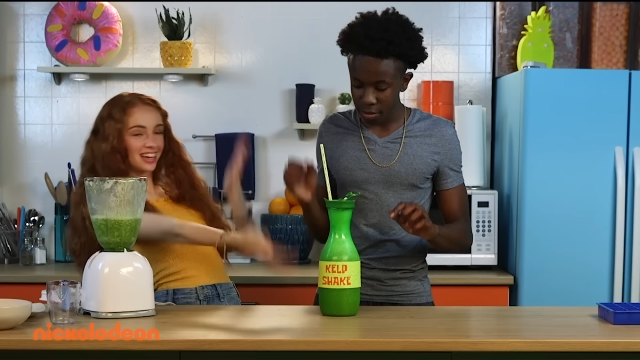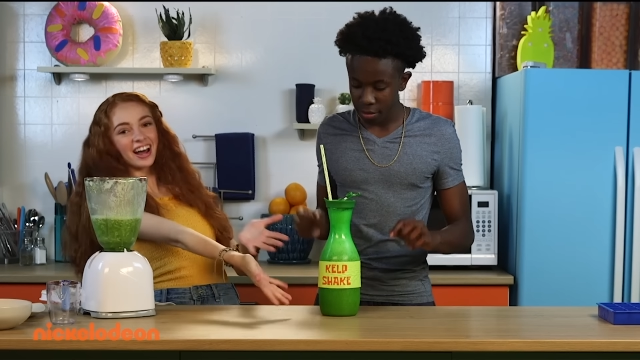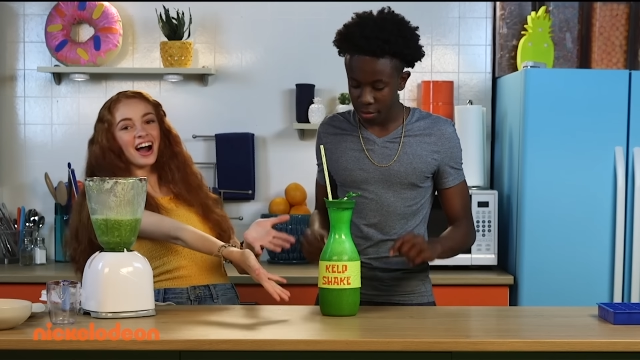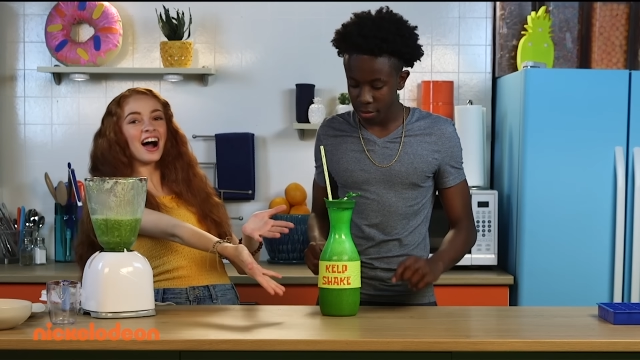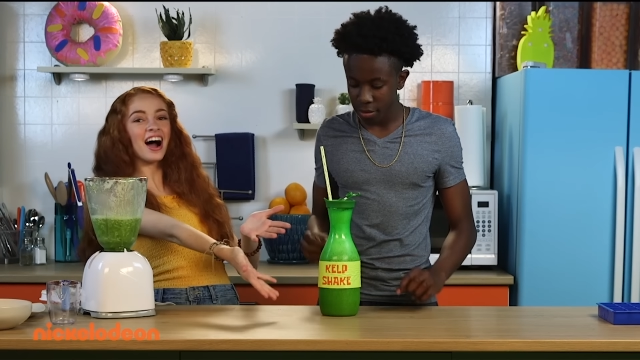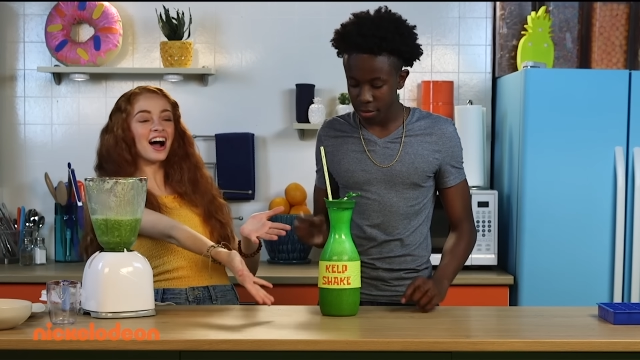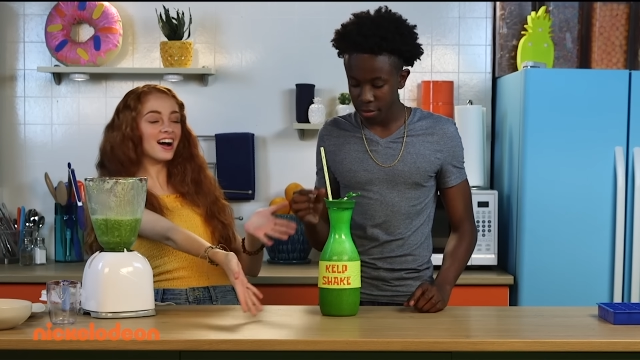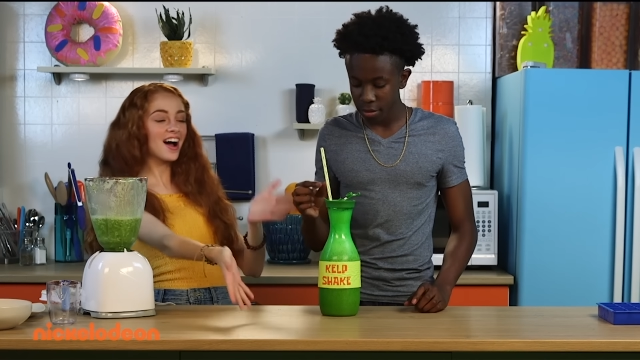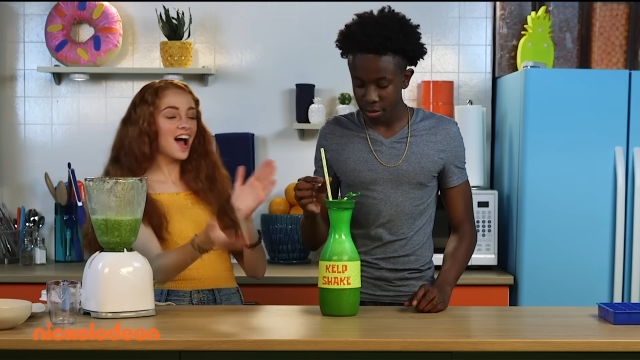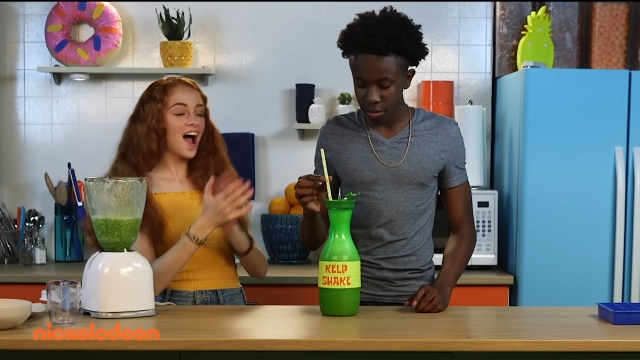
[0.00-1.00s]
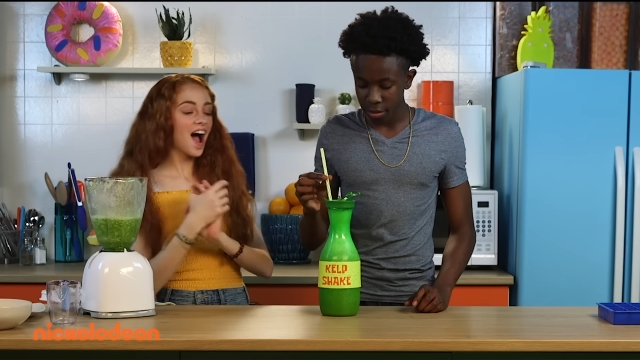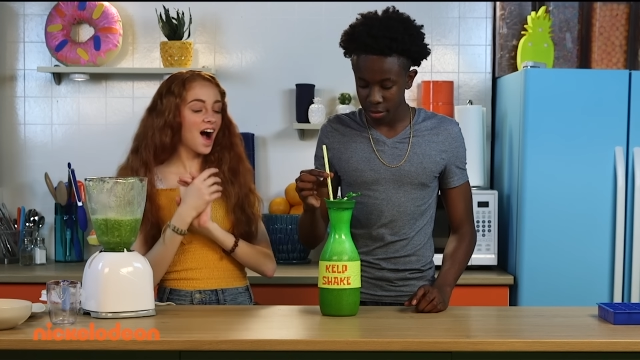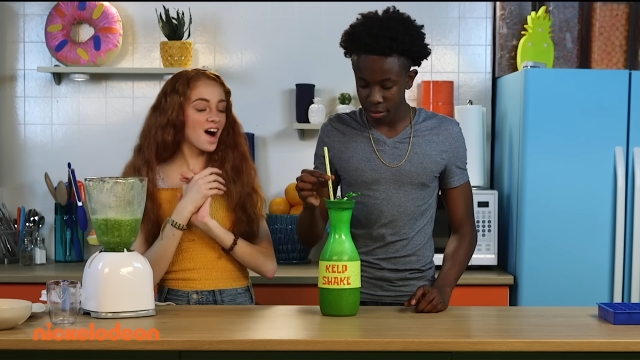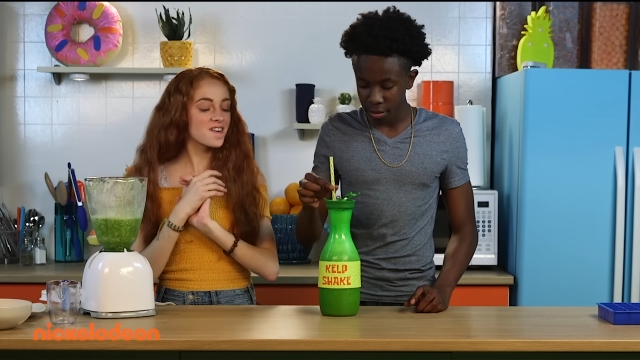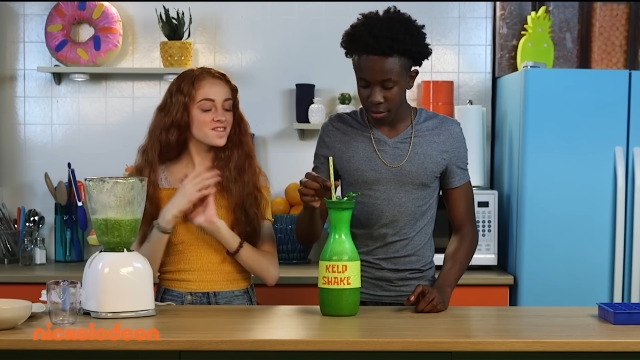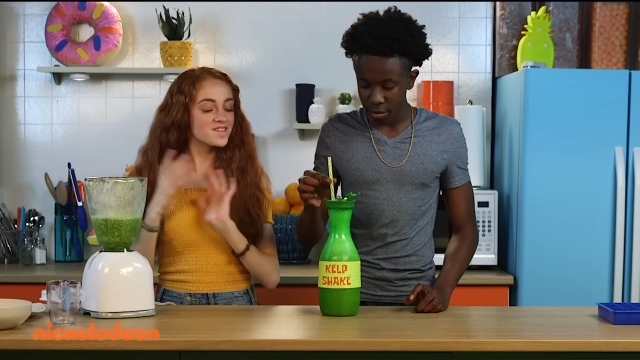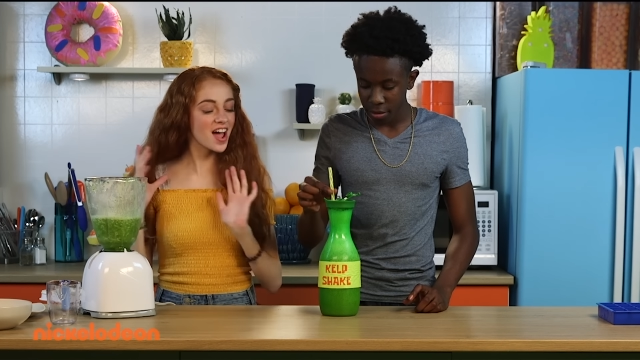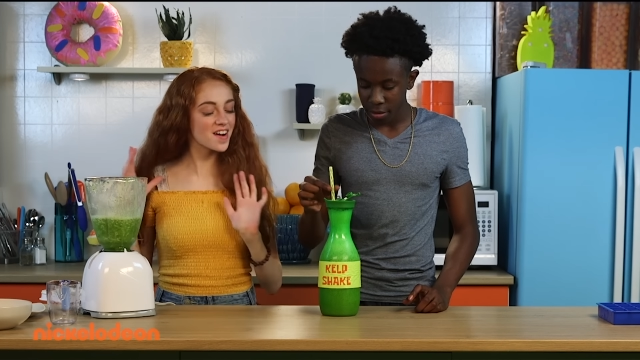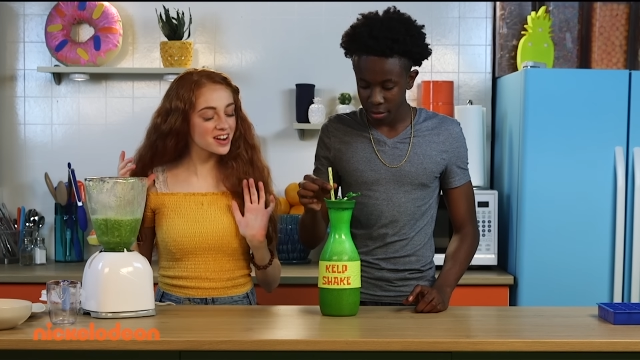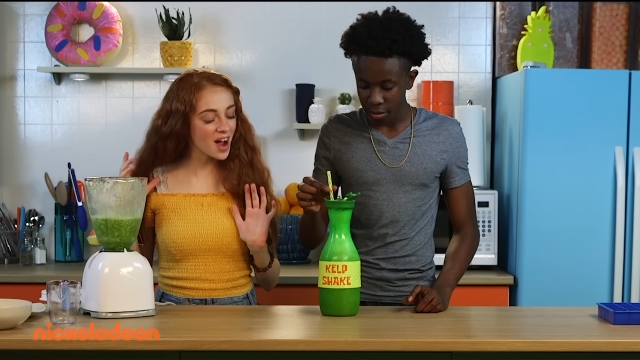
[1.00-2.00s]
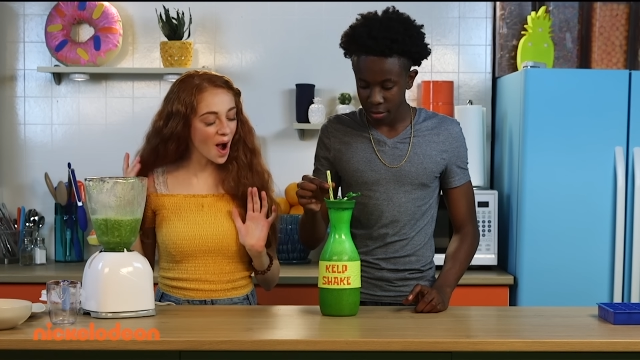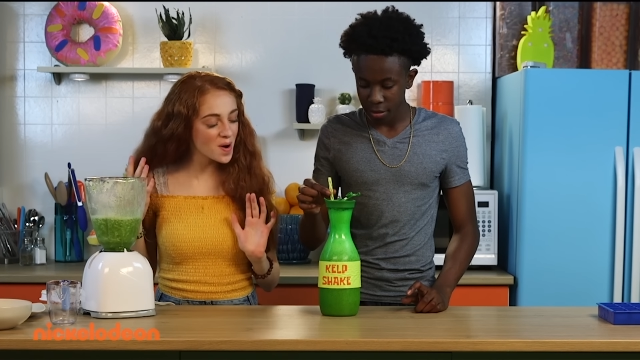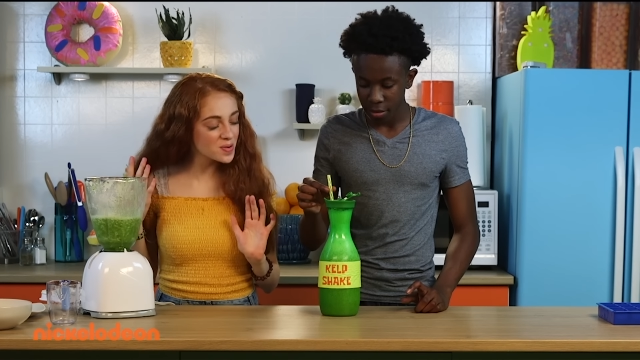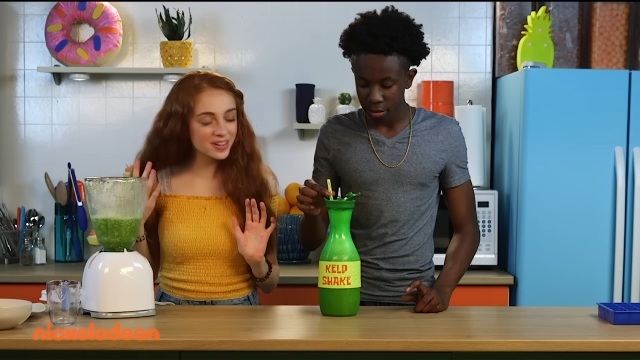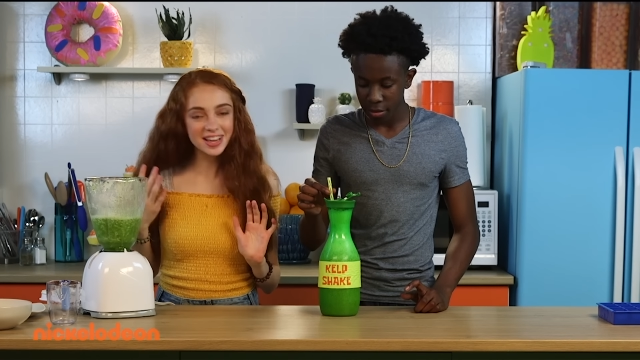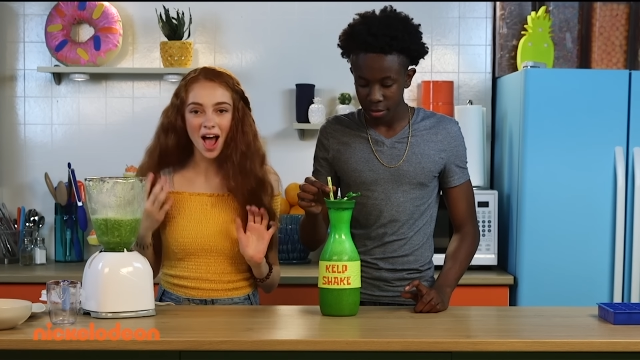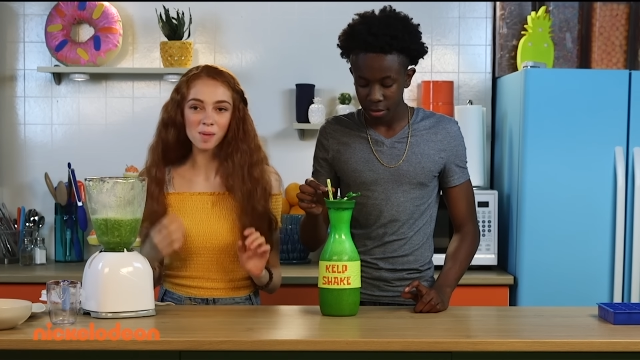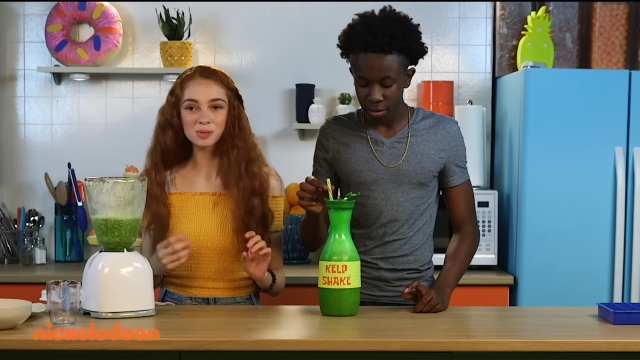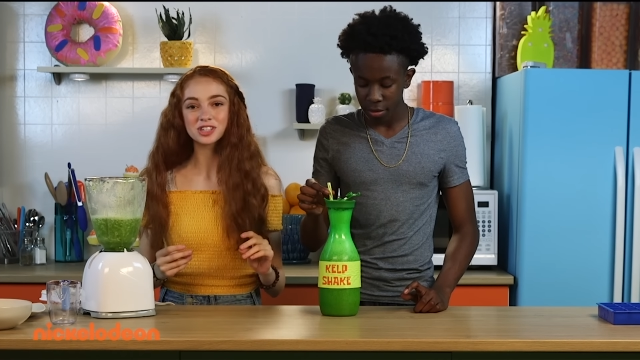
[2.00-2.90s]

Speaker 1: Ta-da! Our very own kelp